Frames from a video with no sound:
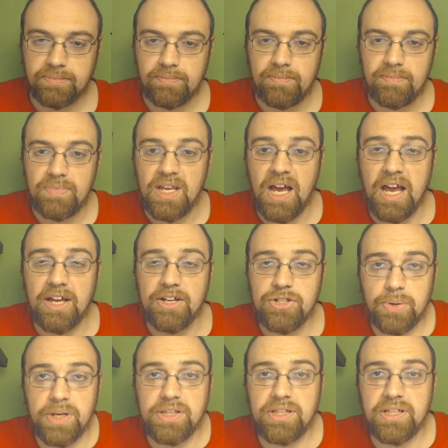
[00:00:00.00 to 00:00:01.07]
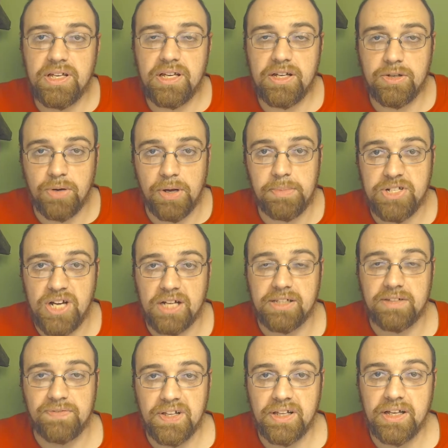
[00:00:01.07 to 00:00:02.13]
I enjoyed the creamy chocolate
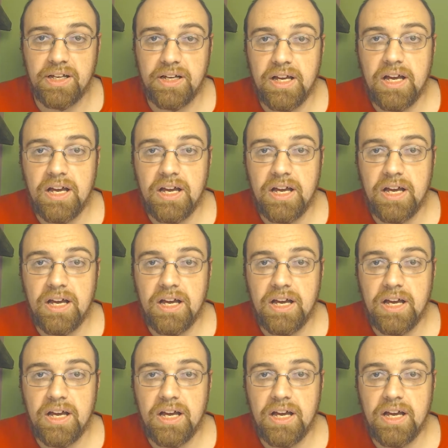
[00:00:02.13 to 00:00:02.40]
filling.